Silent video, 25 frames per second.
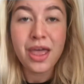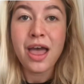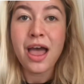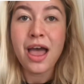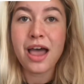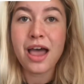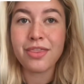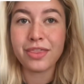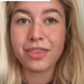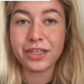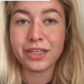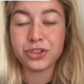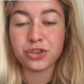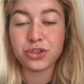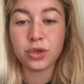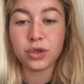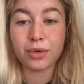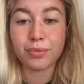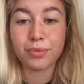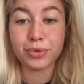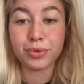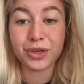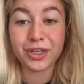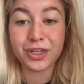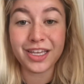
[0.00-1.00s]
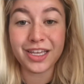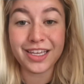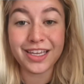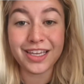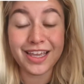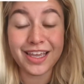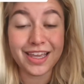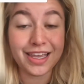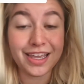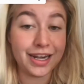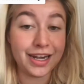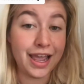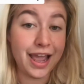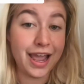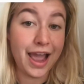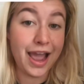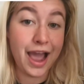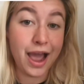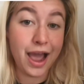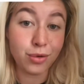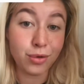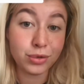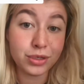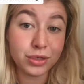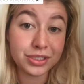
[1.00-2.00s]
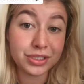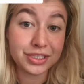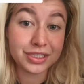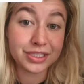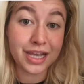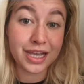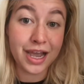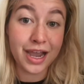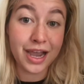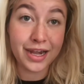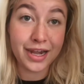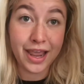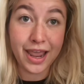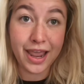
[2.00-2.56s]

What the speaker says: unless you are bringing in outside